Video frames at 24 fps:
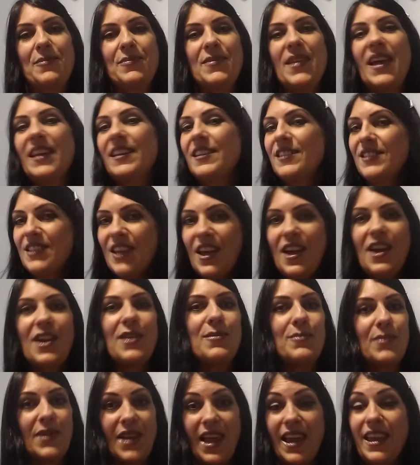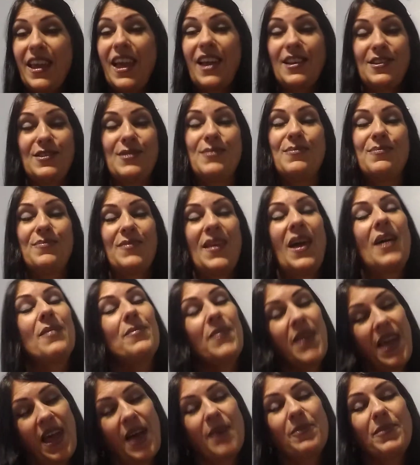Not a ton, but I got some. I'm
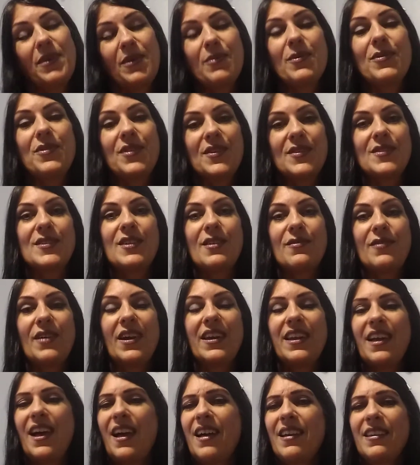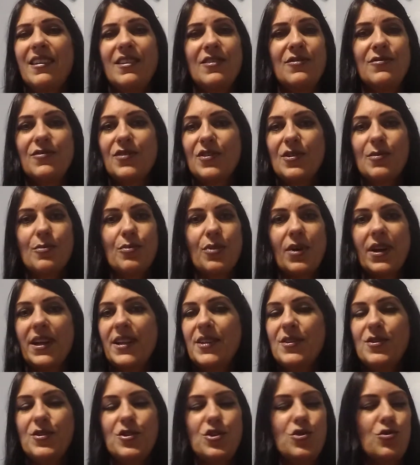happy with the stuff I got. And for the
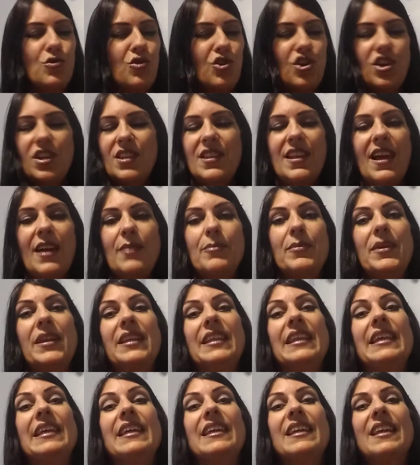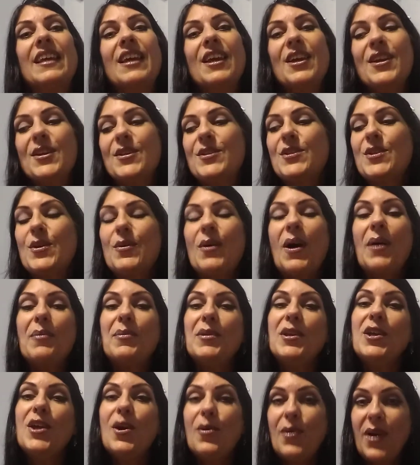price, you could not beat it. So I'm
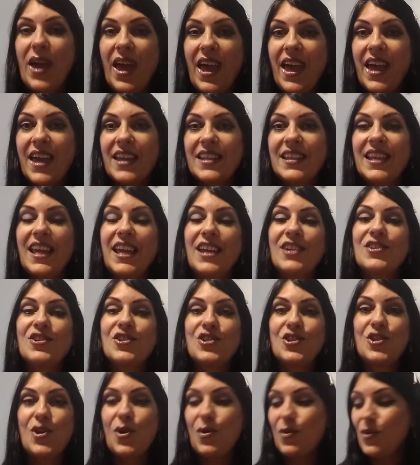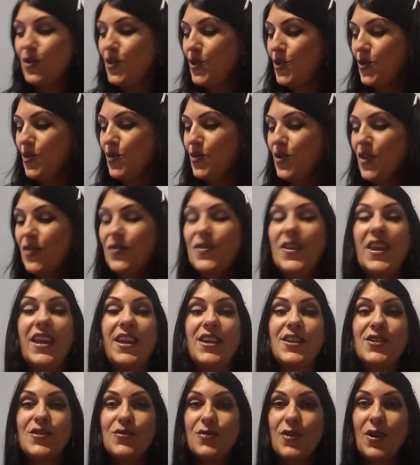going to go ahead and show you the
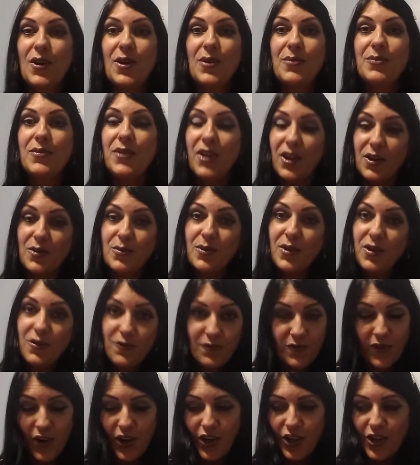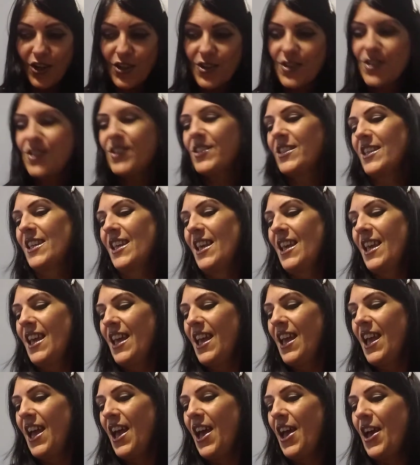things from Goodwill first.
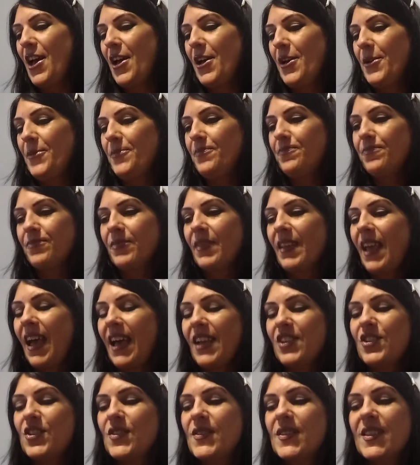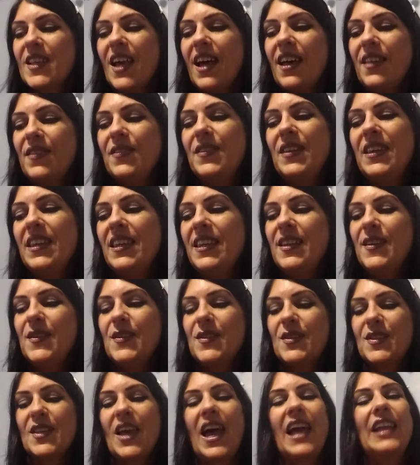I just got
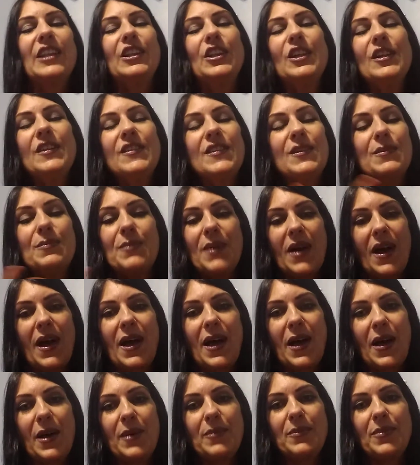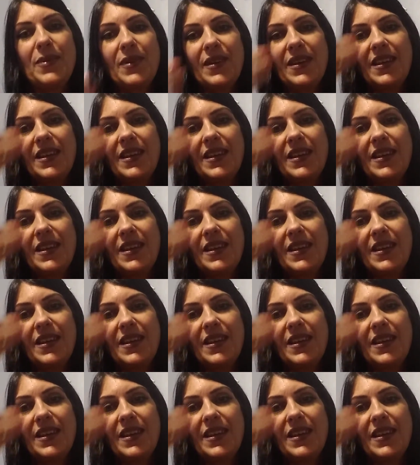these. I looked them up,